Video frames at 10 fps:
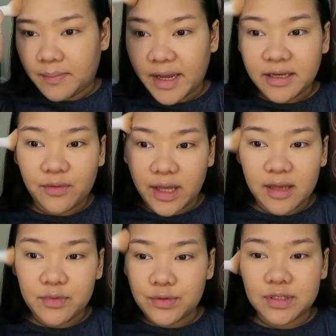By the way,
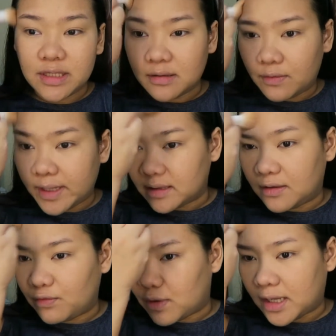I'm using the Wet
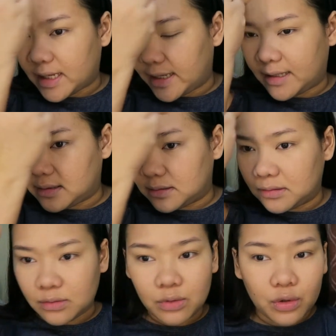n Wild
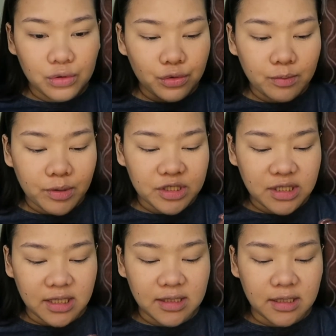contour brush
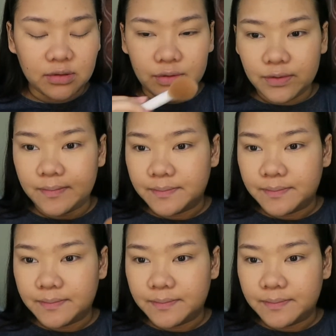ata to.